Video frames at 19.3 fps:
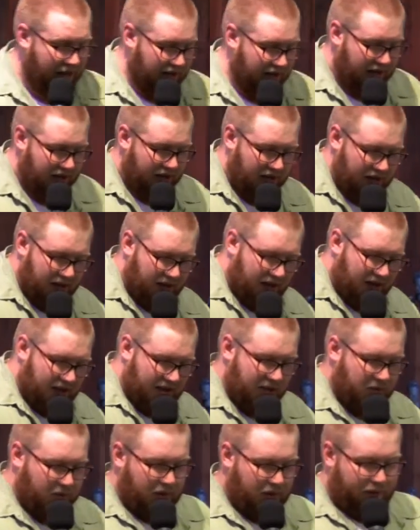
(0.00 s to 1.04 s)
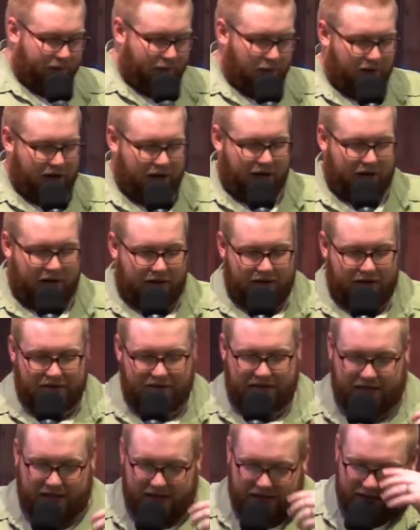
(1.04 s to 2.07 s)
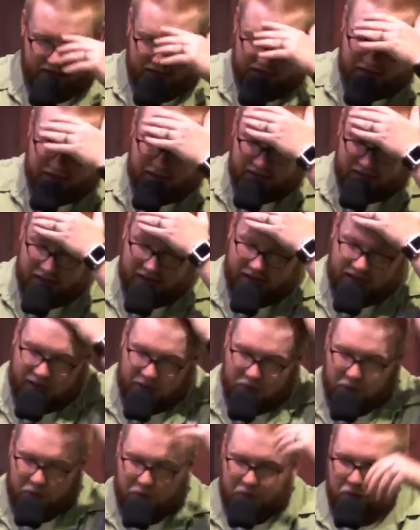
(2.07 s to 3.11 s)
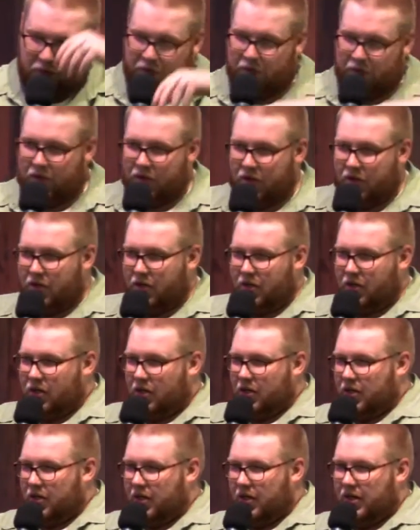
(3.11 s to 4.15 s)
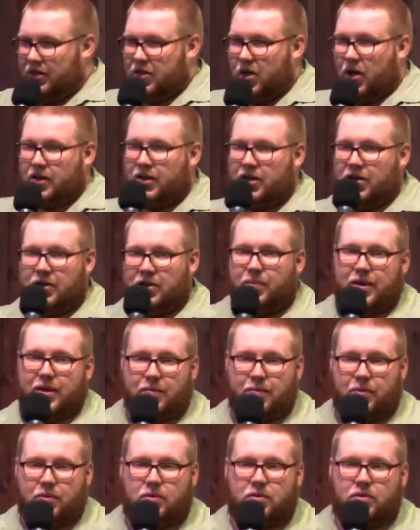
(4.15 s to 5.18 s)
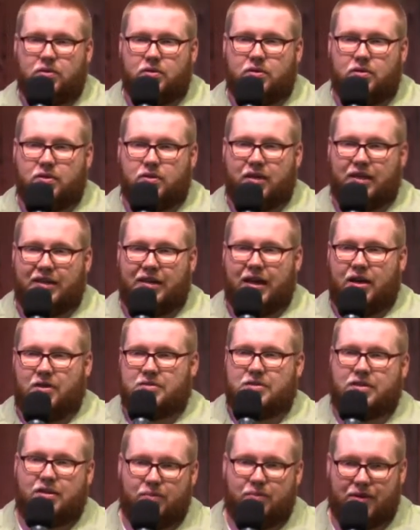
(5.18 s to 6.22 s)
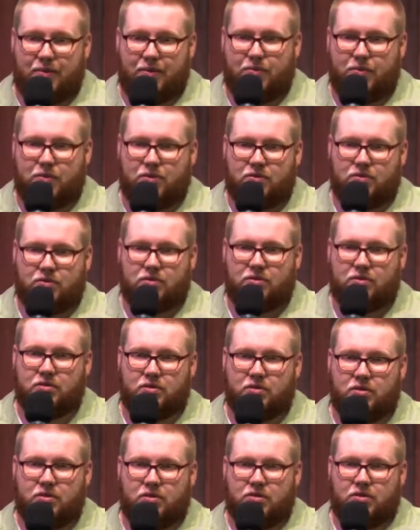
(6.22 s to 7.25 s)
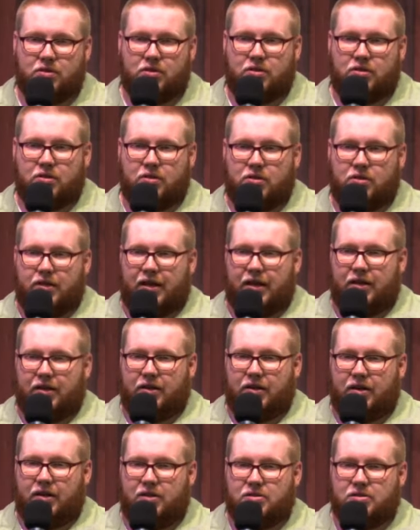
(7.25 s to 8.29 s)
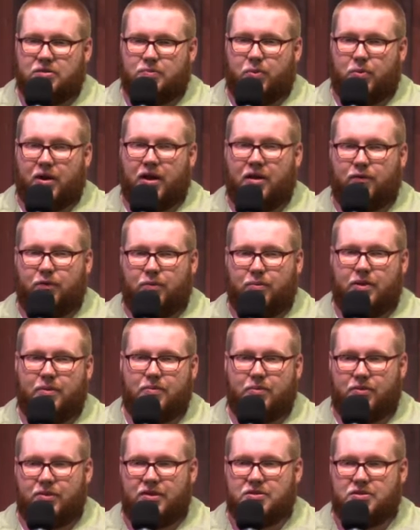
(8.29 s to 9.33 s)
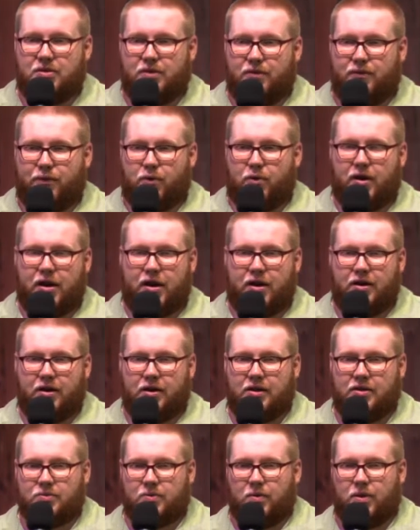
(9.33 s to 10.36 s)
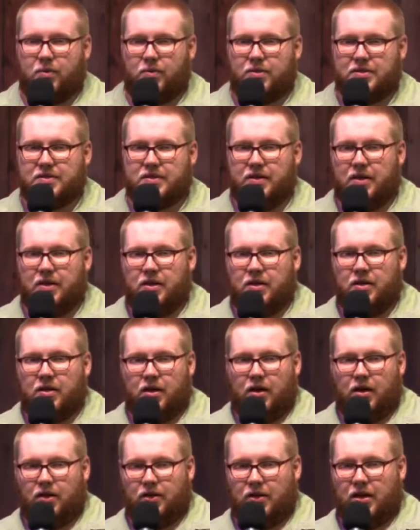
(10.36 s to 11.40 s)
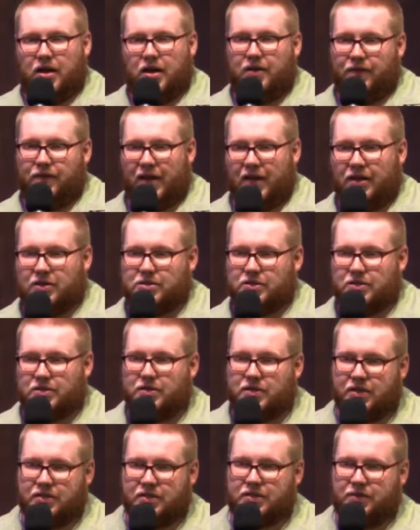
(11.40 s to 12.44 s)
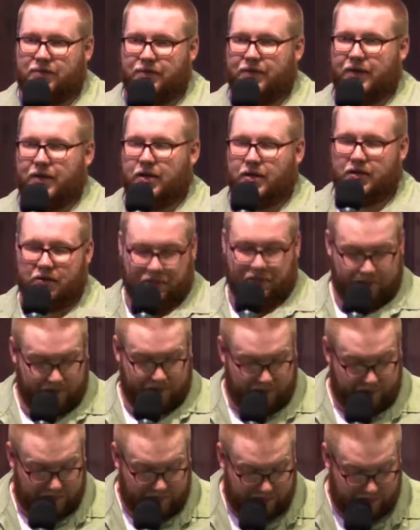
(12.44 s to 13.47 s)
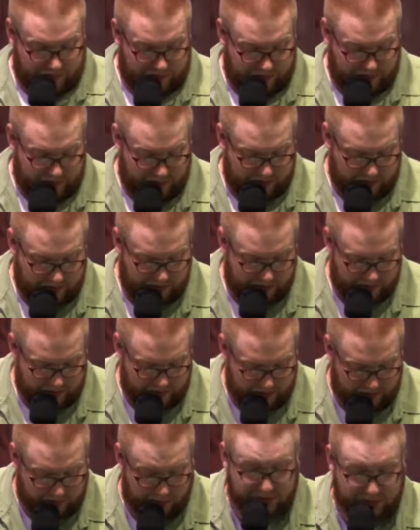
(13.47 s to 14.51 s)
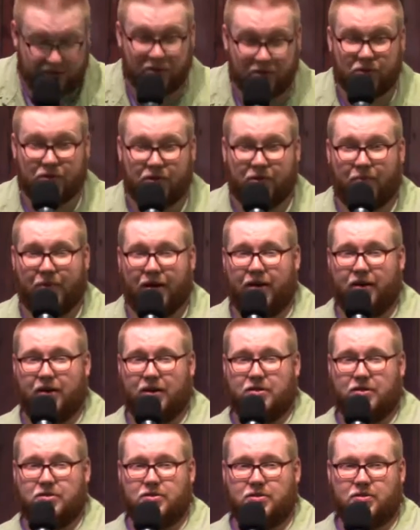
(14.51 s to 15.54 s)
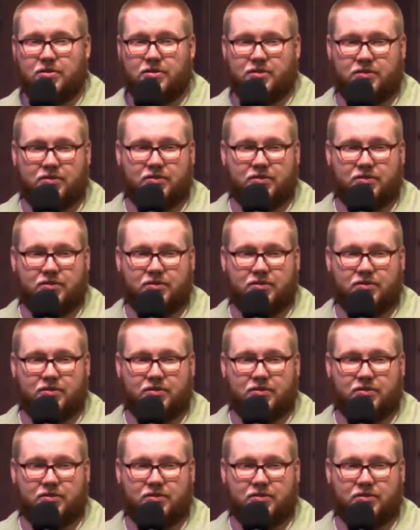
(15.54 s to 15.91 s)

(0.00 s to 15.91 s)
area, these were the four areas that like in talking to people and counseling people and, and just praying for people. These are the four areas where we see a lot of anxiousness and fear. Number two, your marriage.